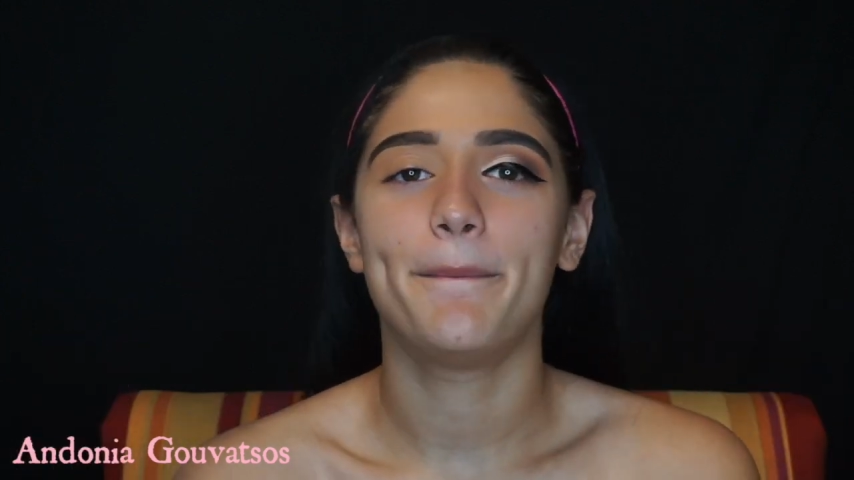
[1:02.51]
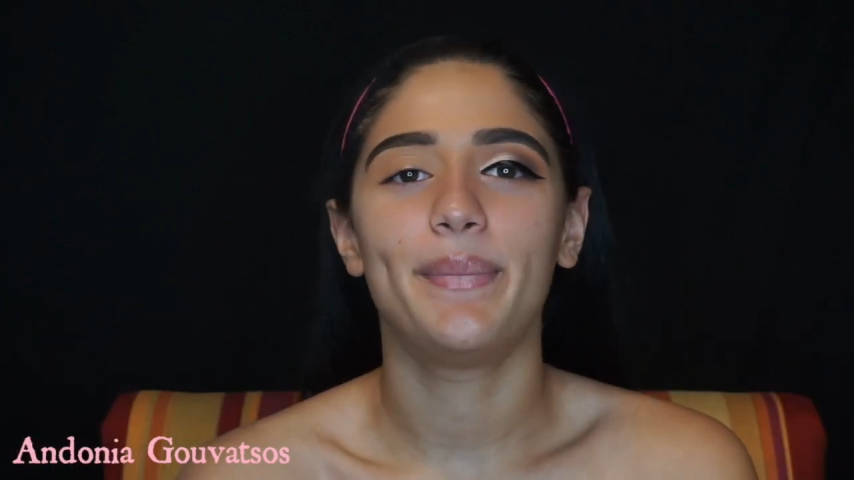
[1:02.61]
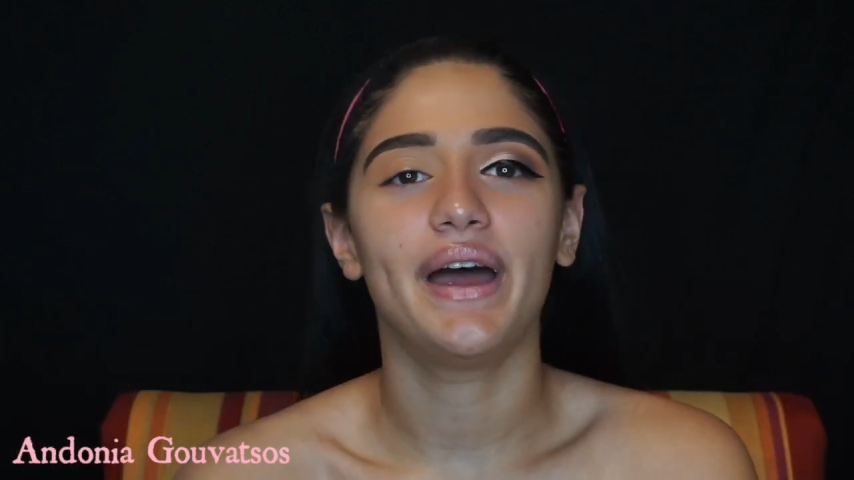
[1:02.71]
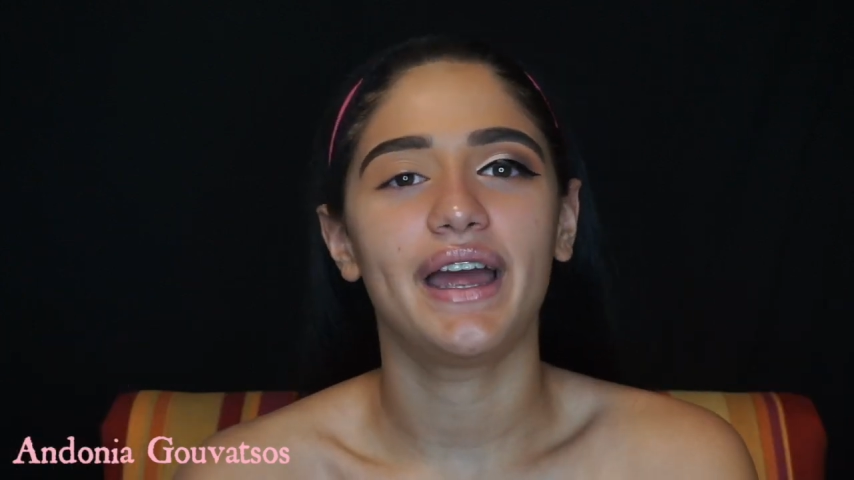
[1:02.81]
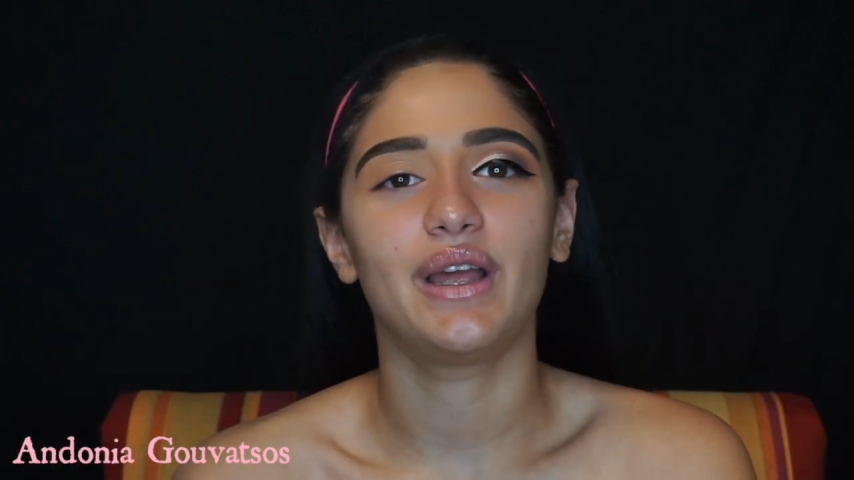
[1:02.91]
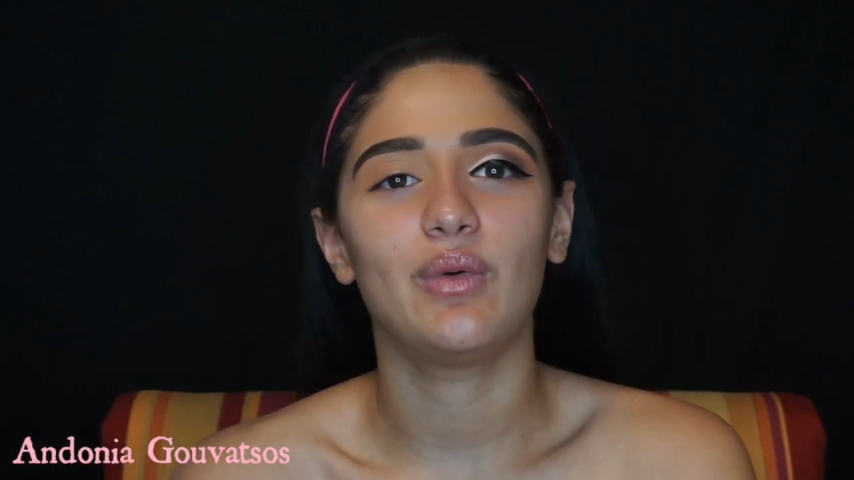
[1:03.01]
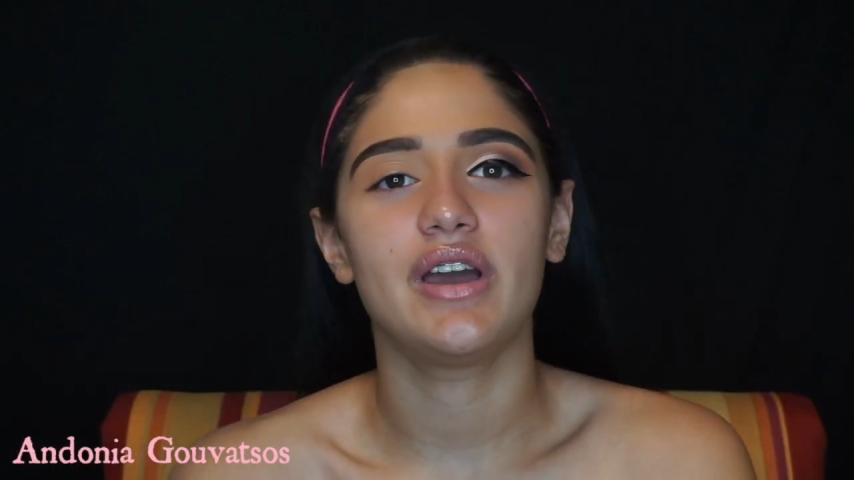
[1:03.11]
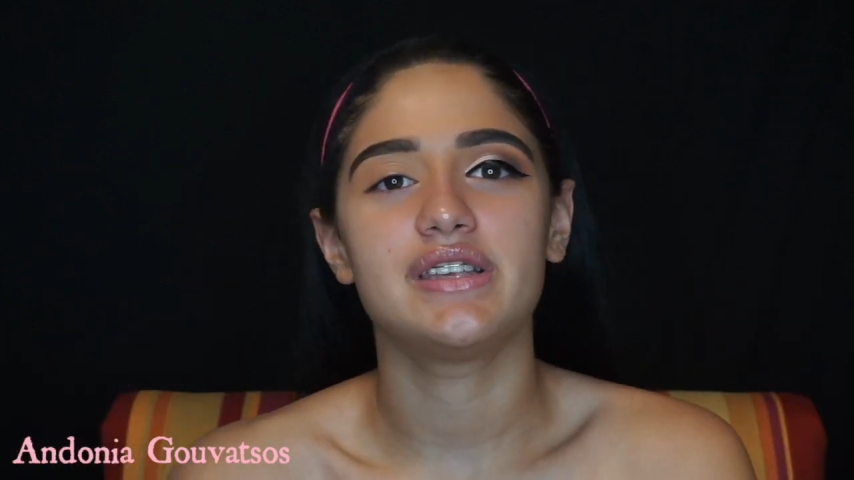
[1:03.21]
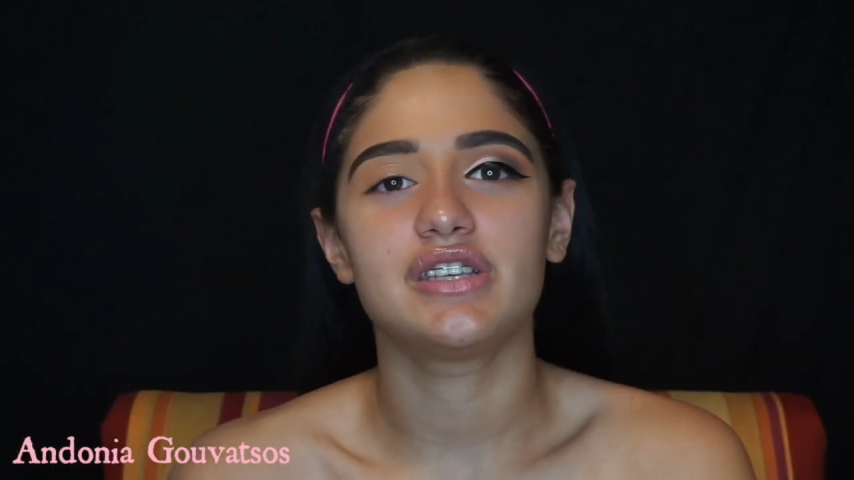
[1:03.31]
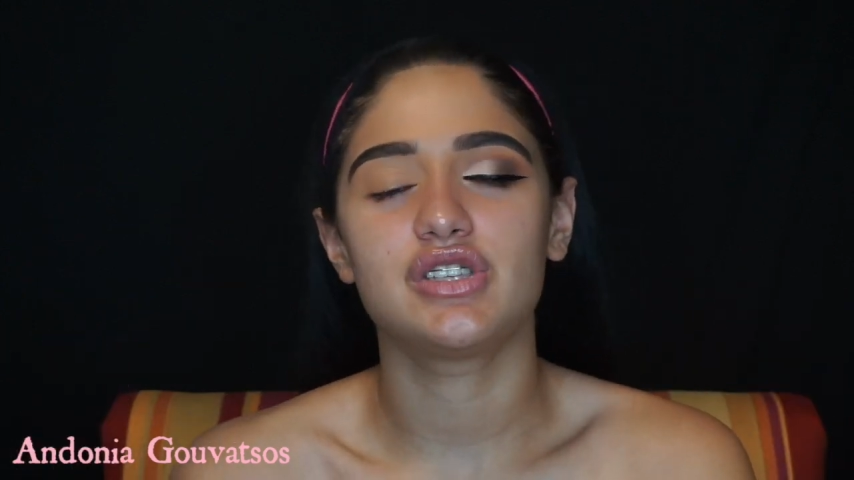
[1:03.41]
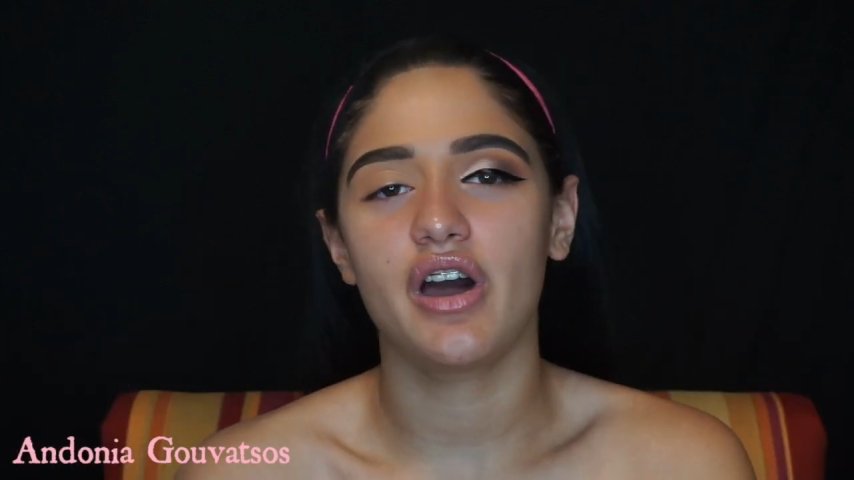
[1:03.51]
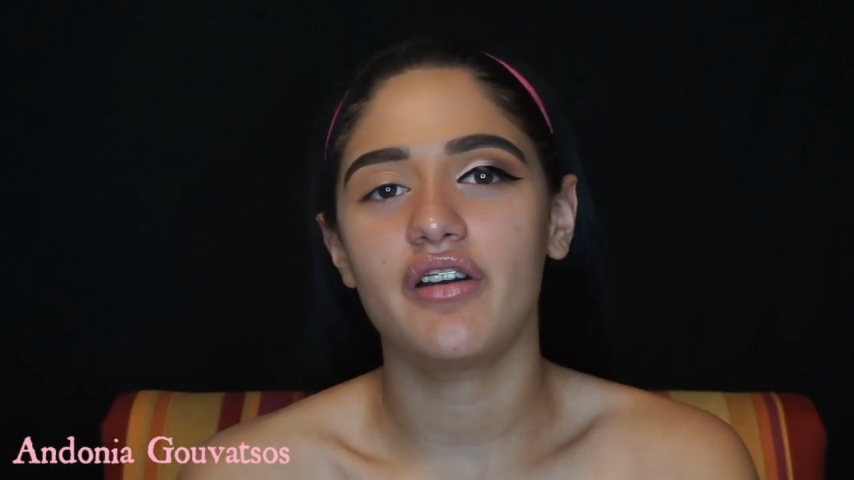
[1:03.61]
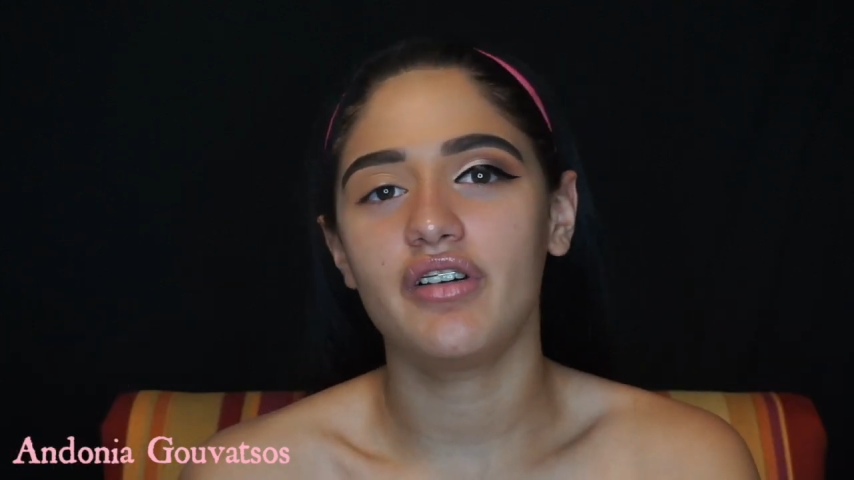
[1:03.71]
But anyways, so I